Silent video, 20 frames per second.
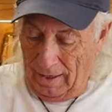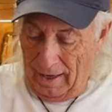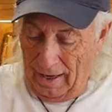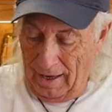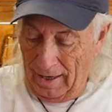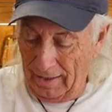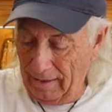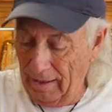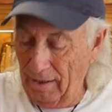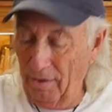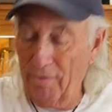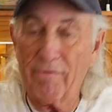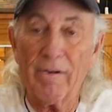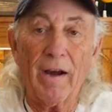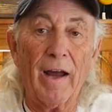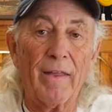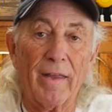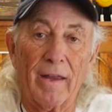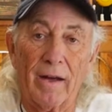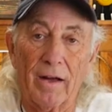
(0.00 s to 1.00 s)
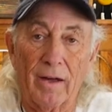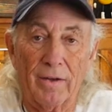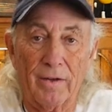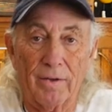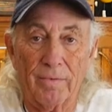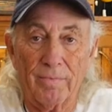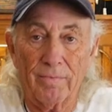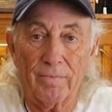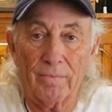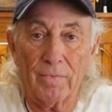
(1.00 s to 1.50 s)
I can't find that
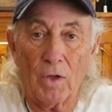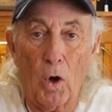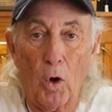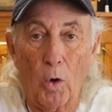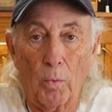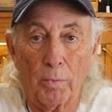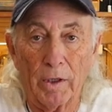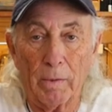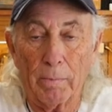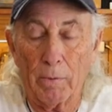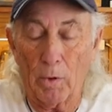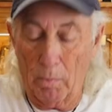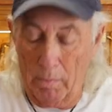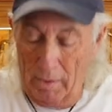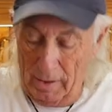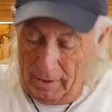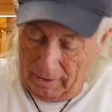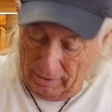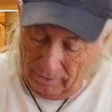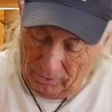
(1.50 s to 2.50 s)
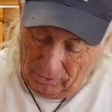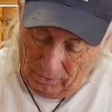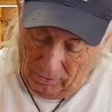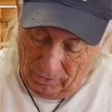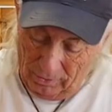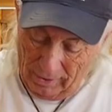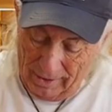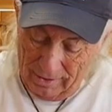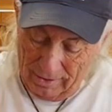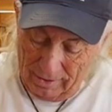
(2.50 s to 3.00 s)
on the Home Depot bucket, so
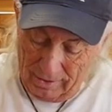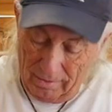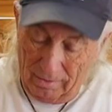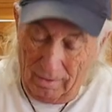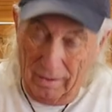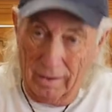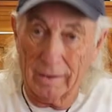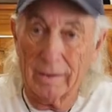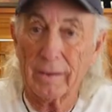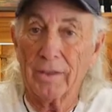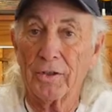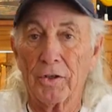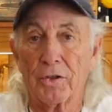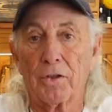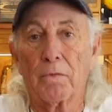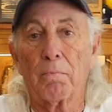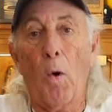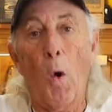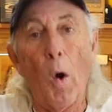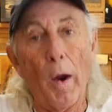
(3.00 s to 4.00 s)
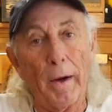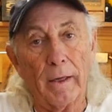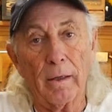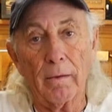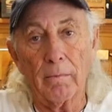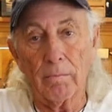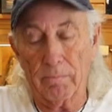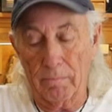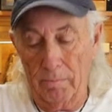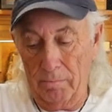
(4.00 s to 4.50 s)
that's a little
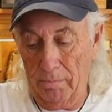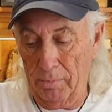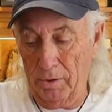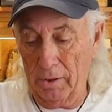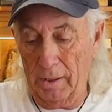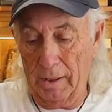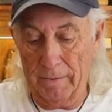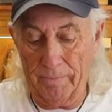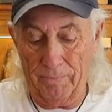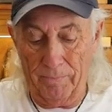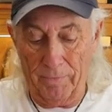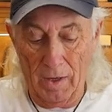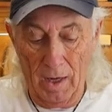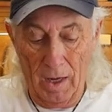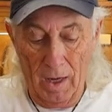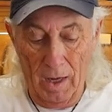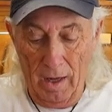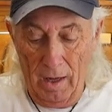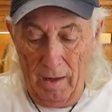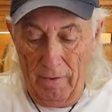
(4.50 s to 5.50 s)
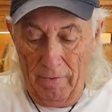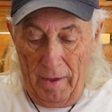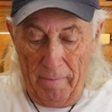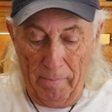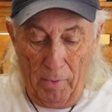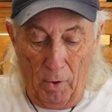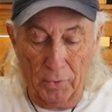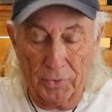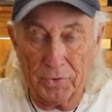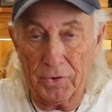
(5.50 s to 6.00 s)
disappointing, but they
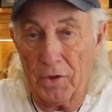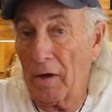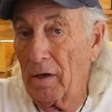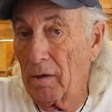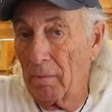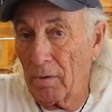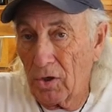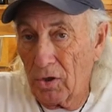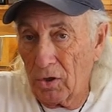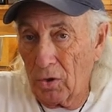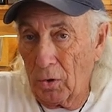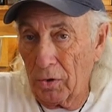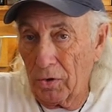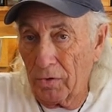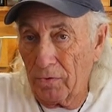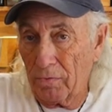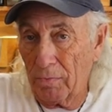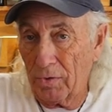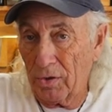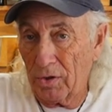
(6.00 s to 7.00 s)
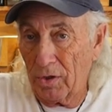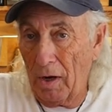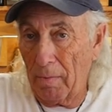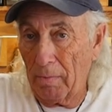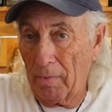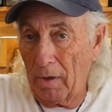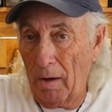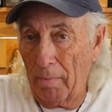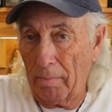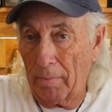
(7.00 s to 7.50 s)
both seem to be sourced from the
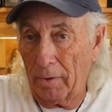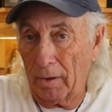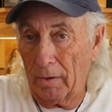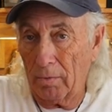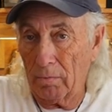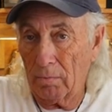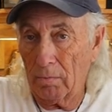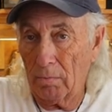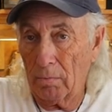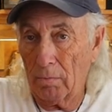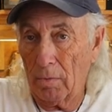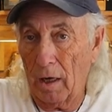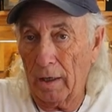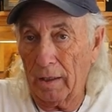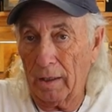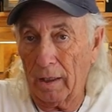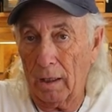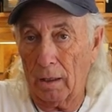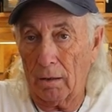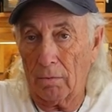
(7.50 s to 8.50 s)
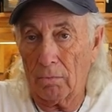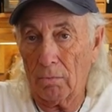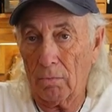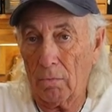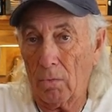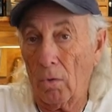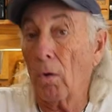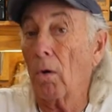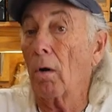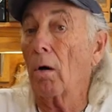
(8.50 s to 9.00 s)
same company. Again,
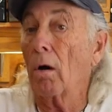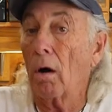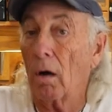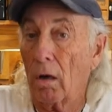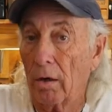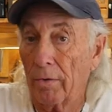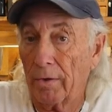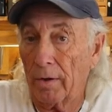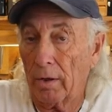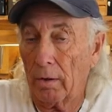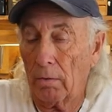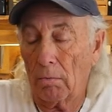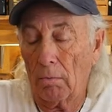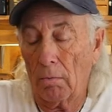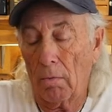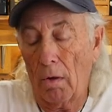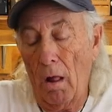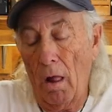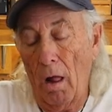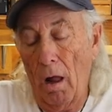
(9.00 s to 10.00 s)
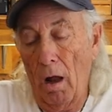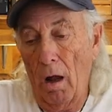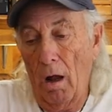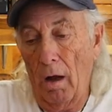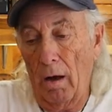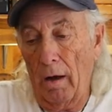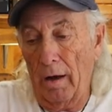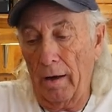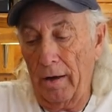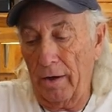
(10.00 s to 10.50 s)
or are they?
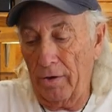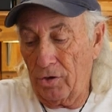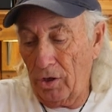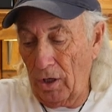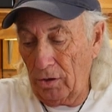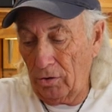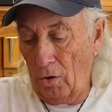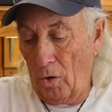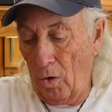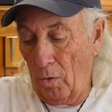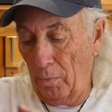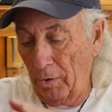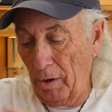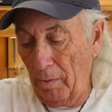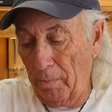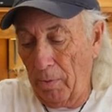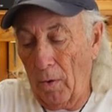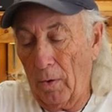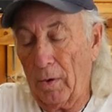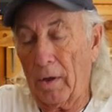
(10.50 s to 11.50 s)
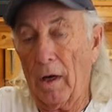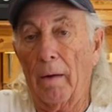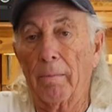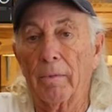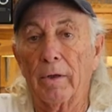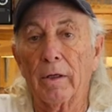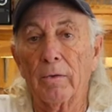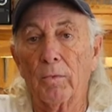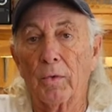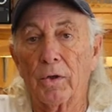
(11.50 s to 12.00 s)
I checked the Home Depot
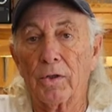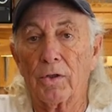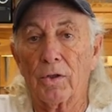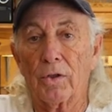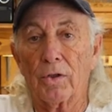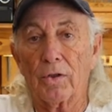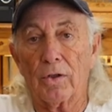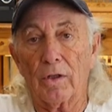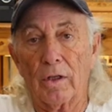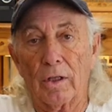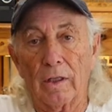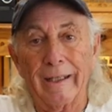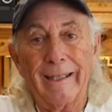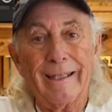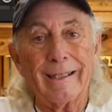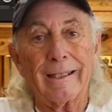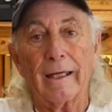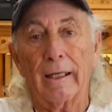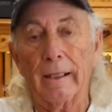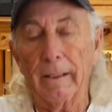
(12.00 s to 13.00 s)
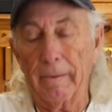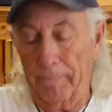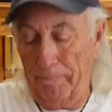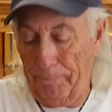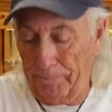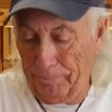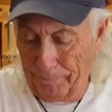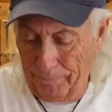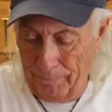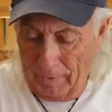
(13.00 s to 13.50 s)
company, which is Leaktite,
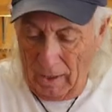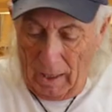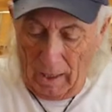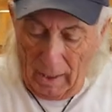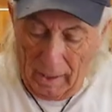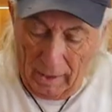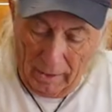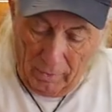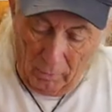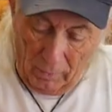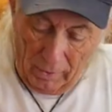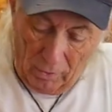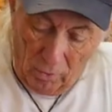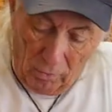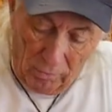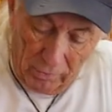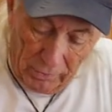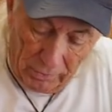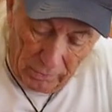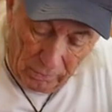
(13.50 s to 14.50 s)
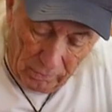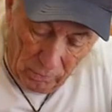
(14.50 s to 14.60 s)
and went over their